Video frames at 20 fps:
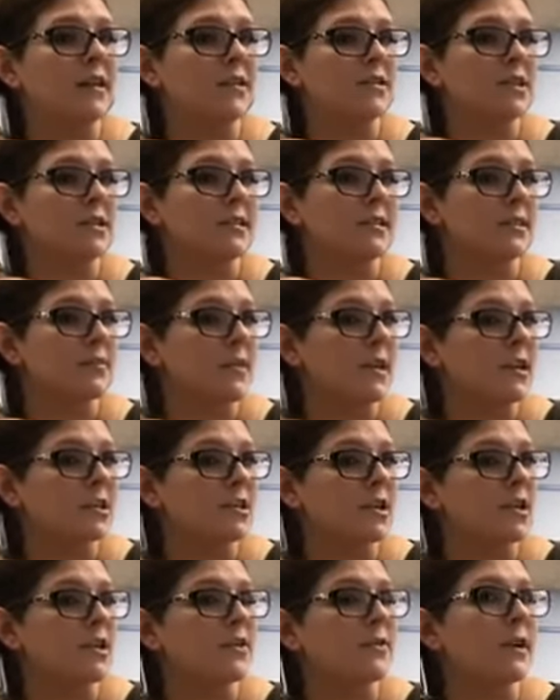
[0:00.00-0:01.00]
just to make
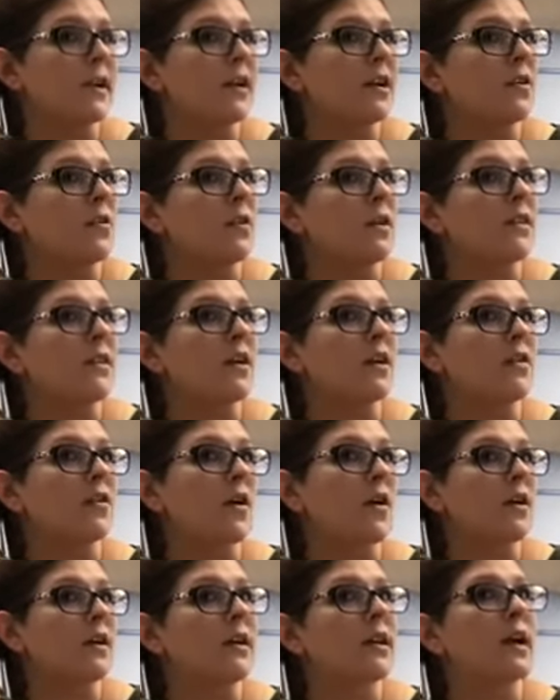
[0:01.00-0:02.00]
sure you get it on there
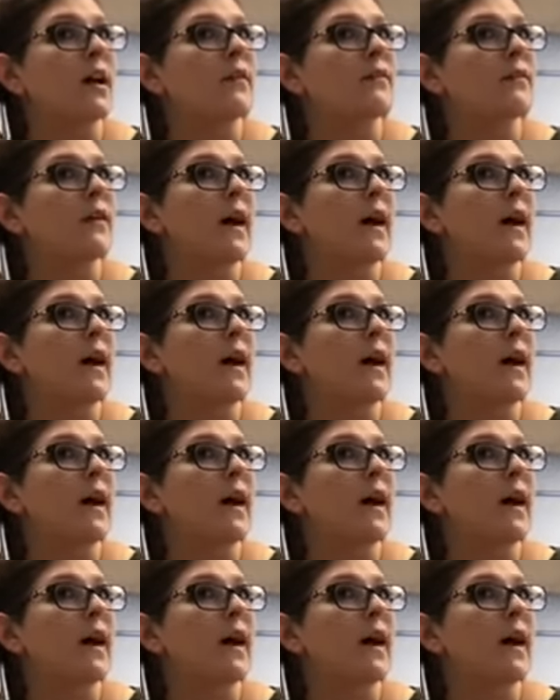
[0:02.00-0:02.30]
long enough.